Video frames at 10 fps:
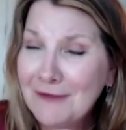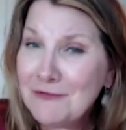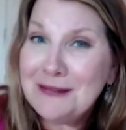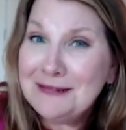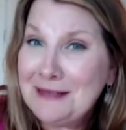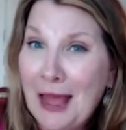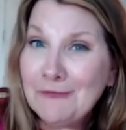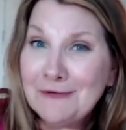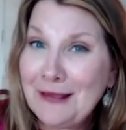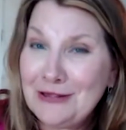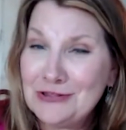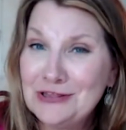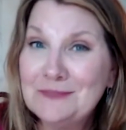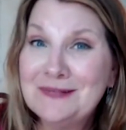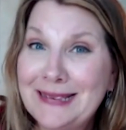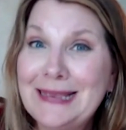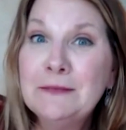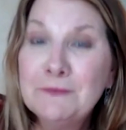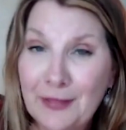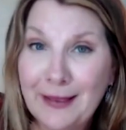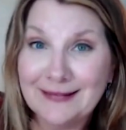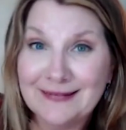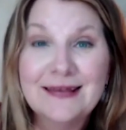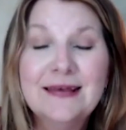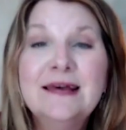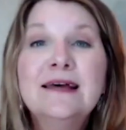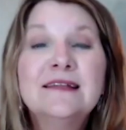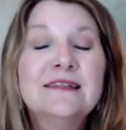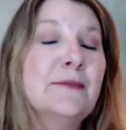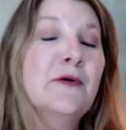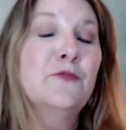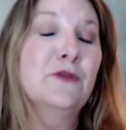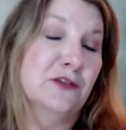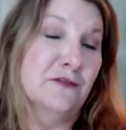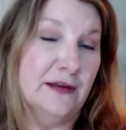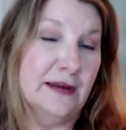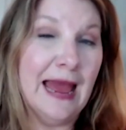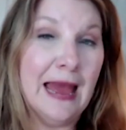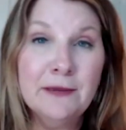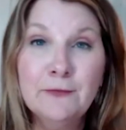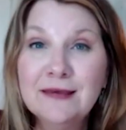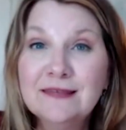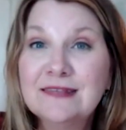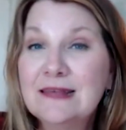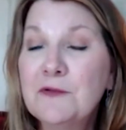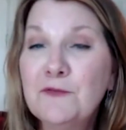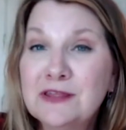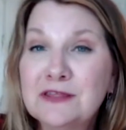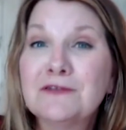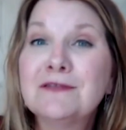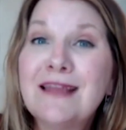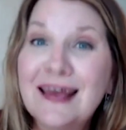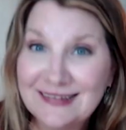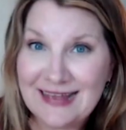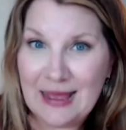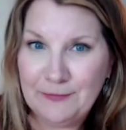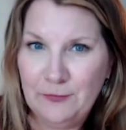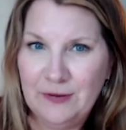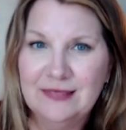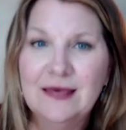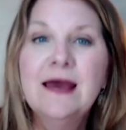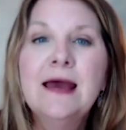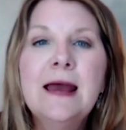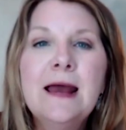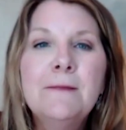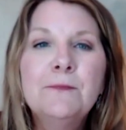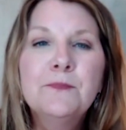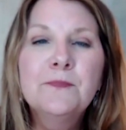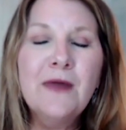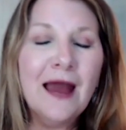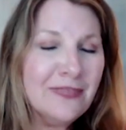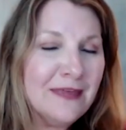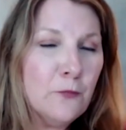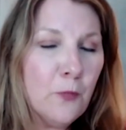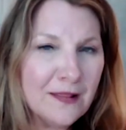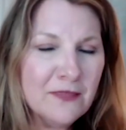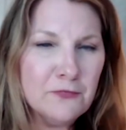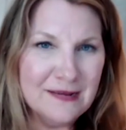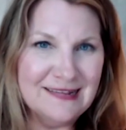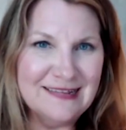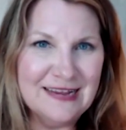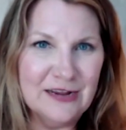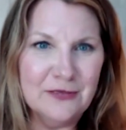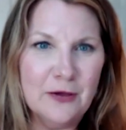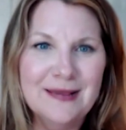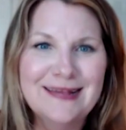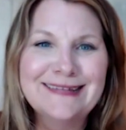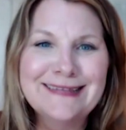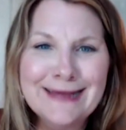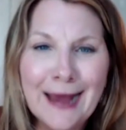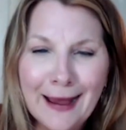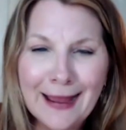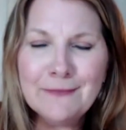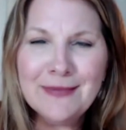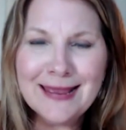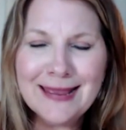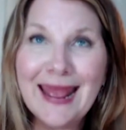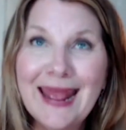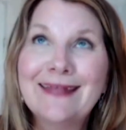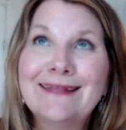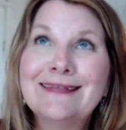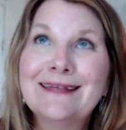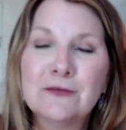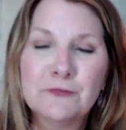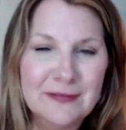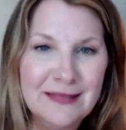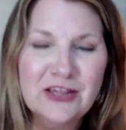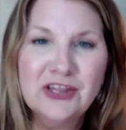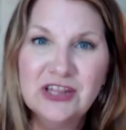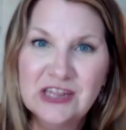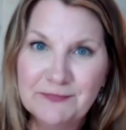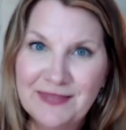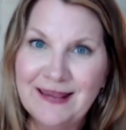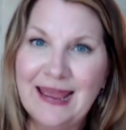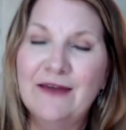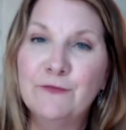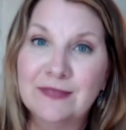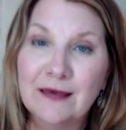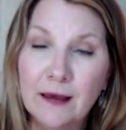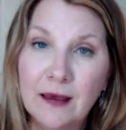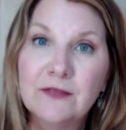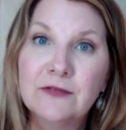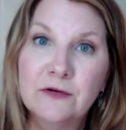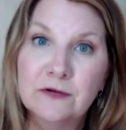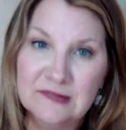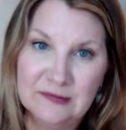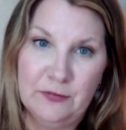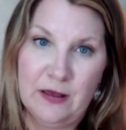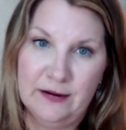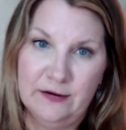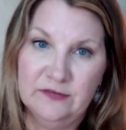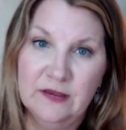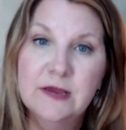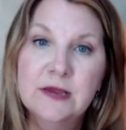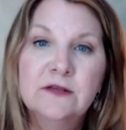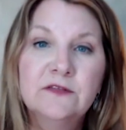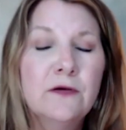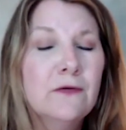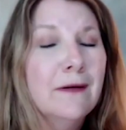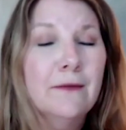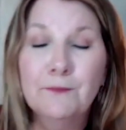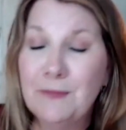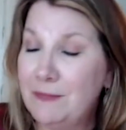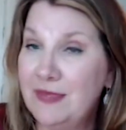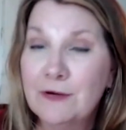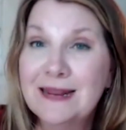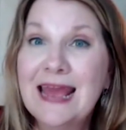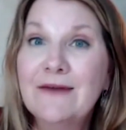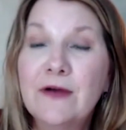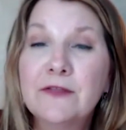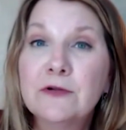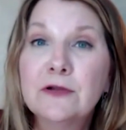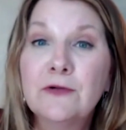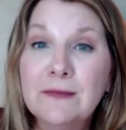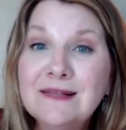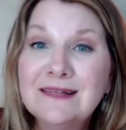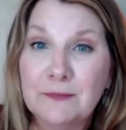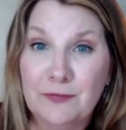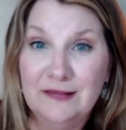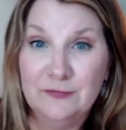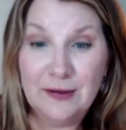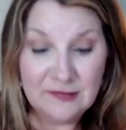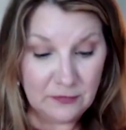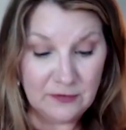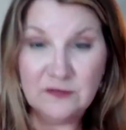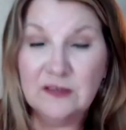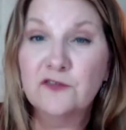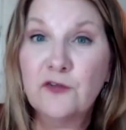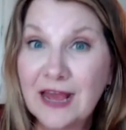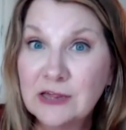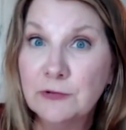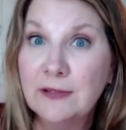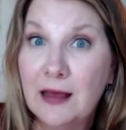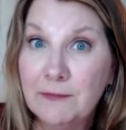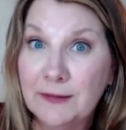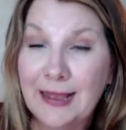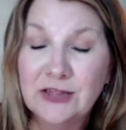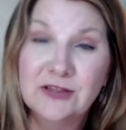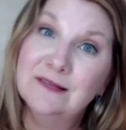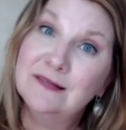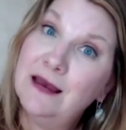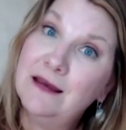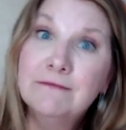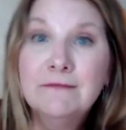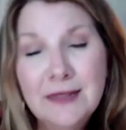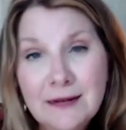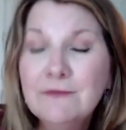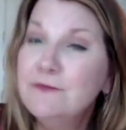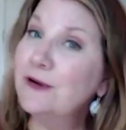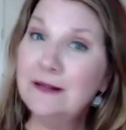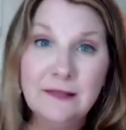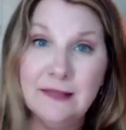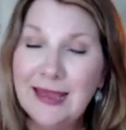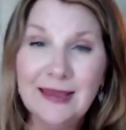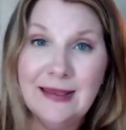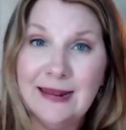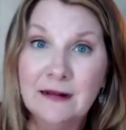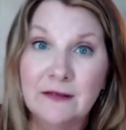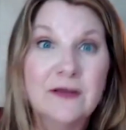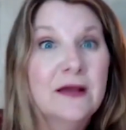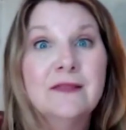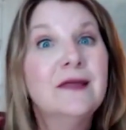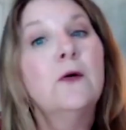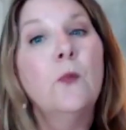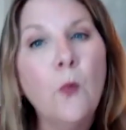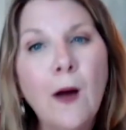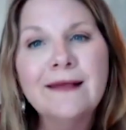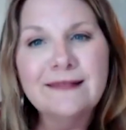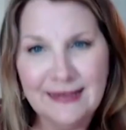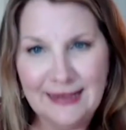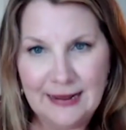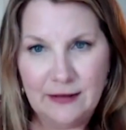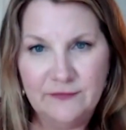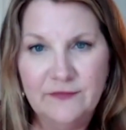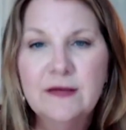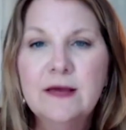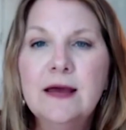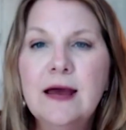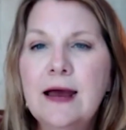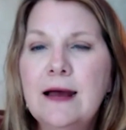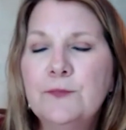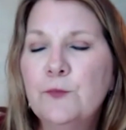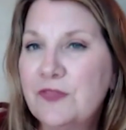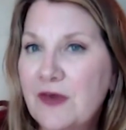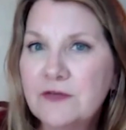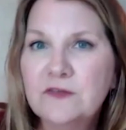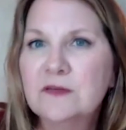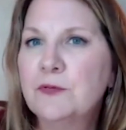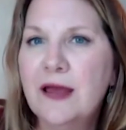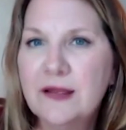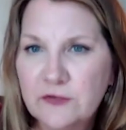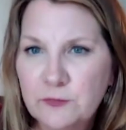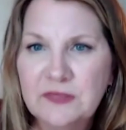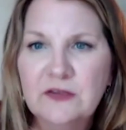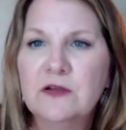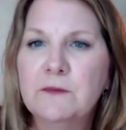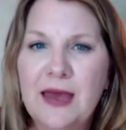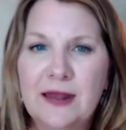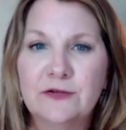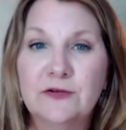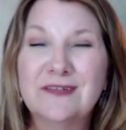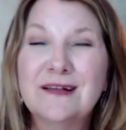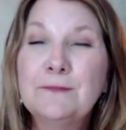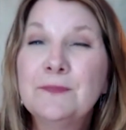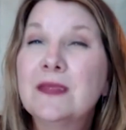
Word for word: everybody's got relationships in place, some of which they're very happy with, some of which they're less happy with. I think one of the reasons here, though, is timing and the relationship they have with other suppliers. So maybe they already have other agreements in place, right? So there's contractual obligations that, you know, frankly, they can't get out of. They don't want to get out of um, with other suppliers, with your competitors.